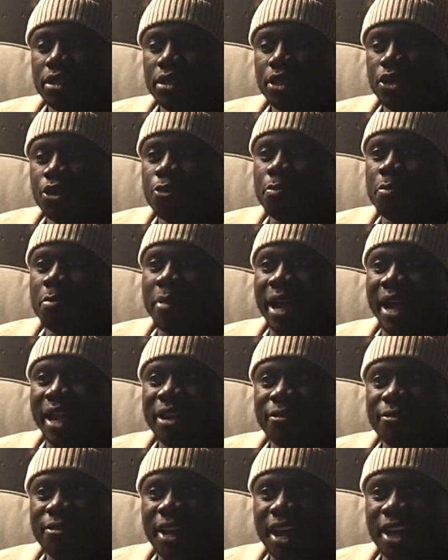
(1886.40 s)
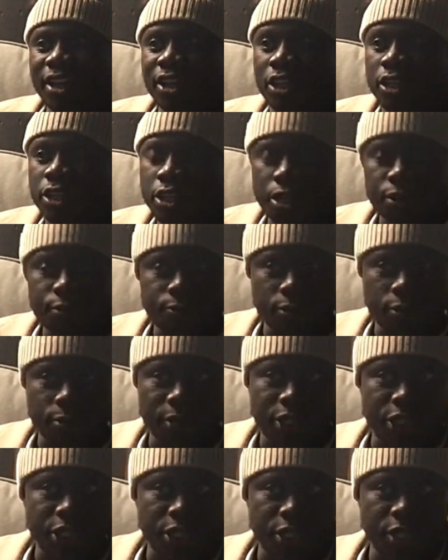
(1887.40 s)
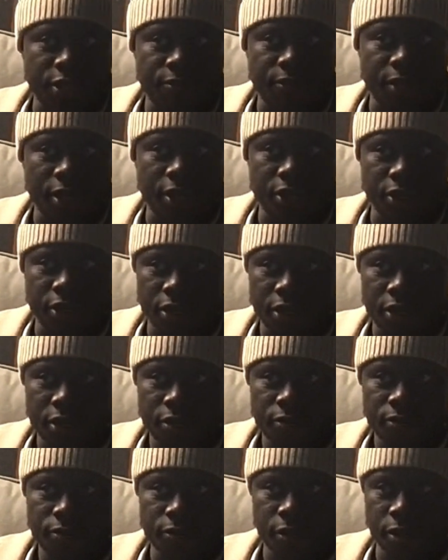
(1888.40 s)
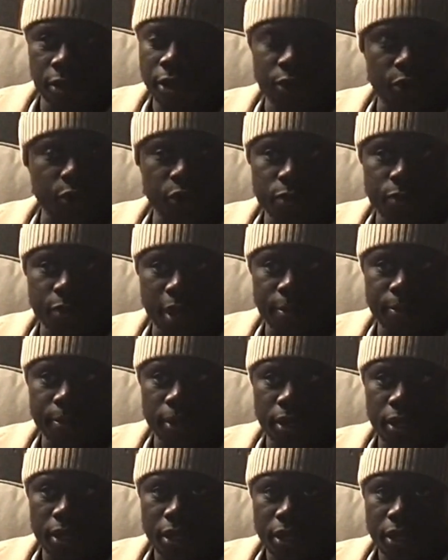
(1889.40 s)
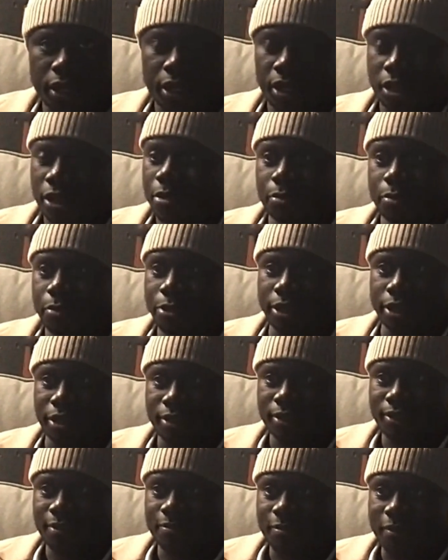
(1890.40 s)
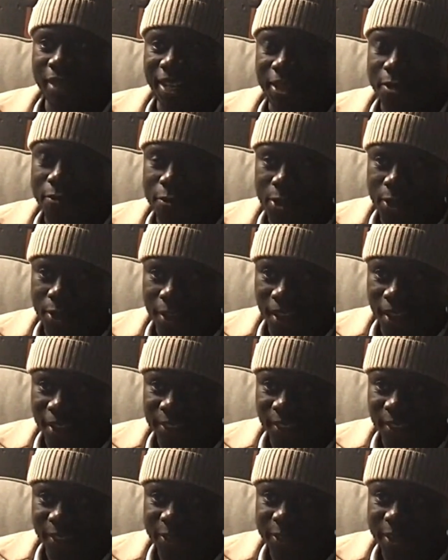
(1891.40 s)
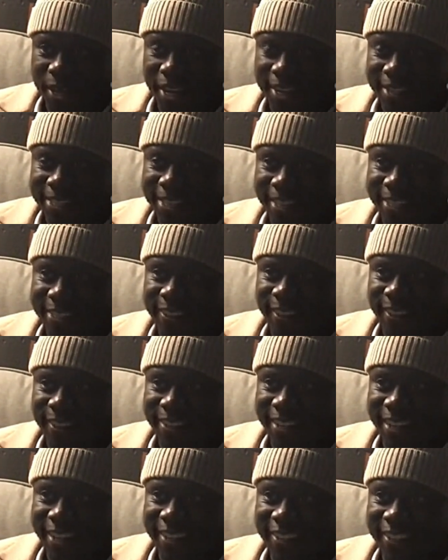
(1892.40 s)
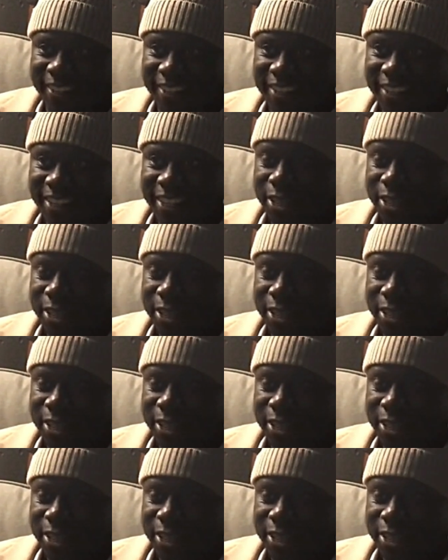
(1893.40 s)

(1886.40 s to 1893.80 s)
you might have gotten a look from a chief editor for a newspaper, but man, as long as you got a TikTok now,